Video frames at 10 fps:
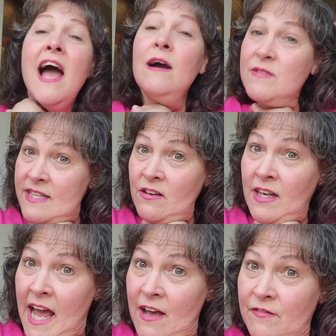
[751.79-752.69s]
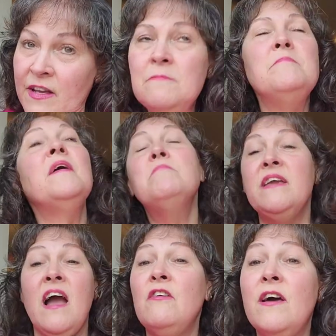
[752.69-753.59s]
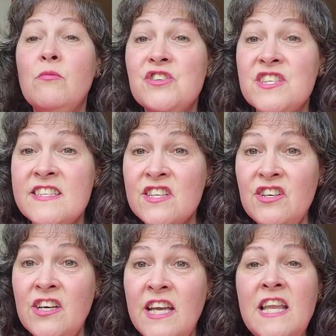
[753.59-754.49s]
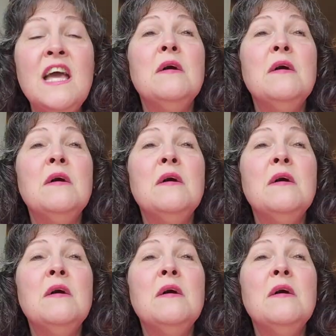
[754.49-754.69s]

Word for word: I'm still laughing. But y'all, they were just as good.